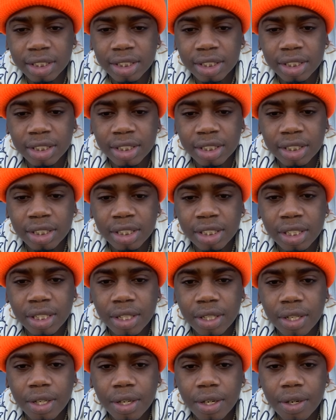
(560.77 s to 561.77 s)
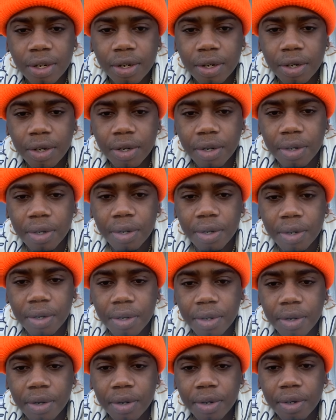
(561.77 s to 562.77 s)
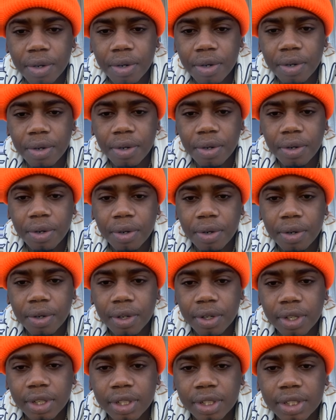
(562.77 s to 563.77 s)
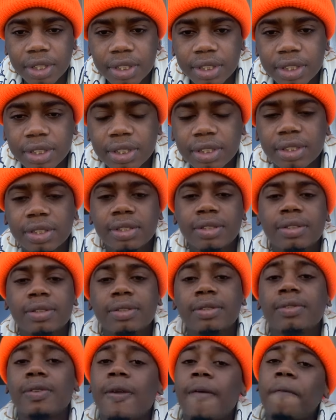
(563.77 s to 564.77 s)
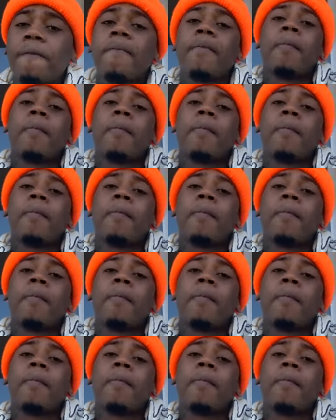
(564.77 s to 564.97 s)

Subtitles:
No one is speaking in this clip.